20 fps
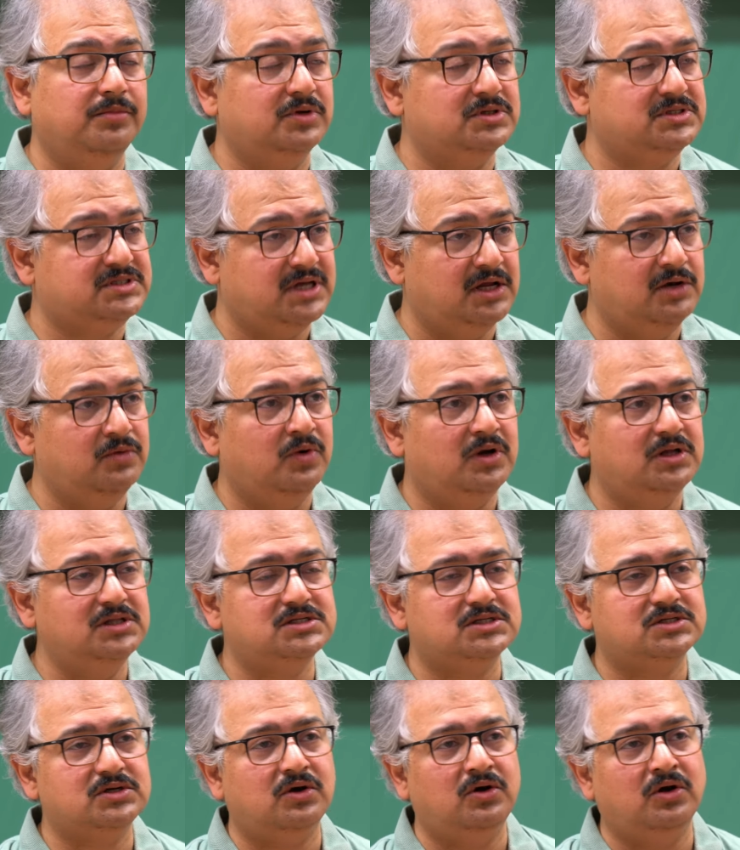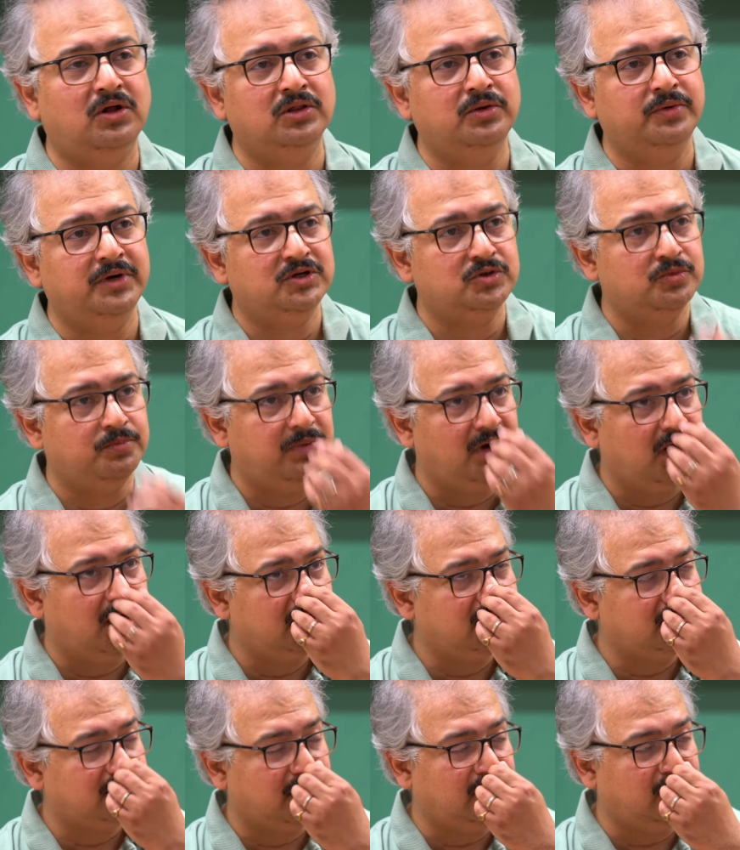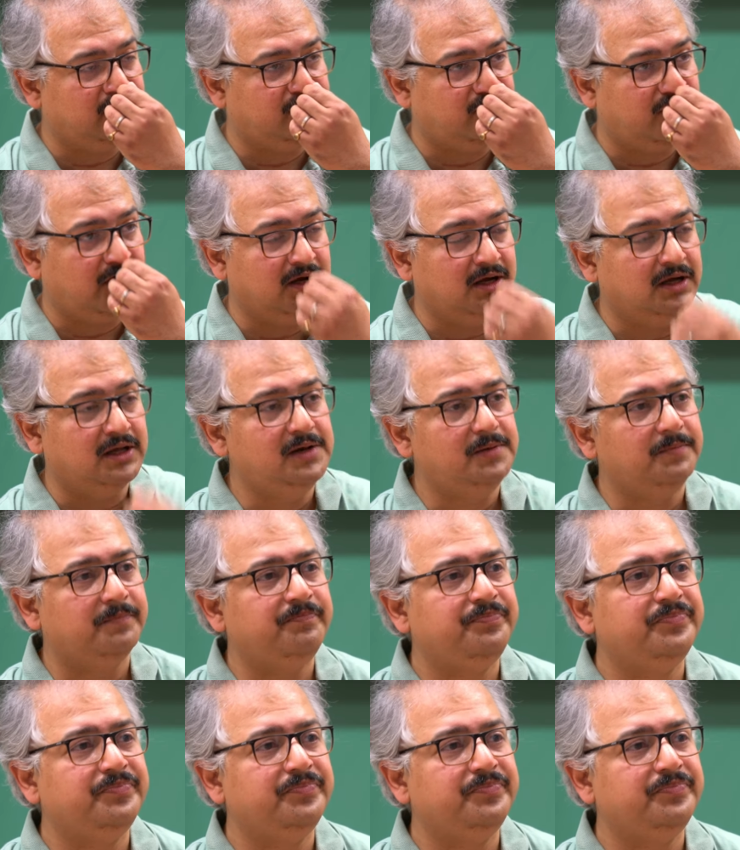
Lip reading: cell walls all the way to plant and fungal.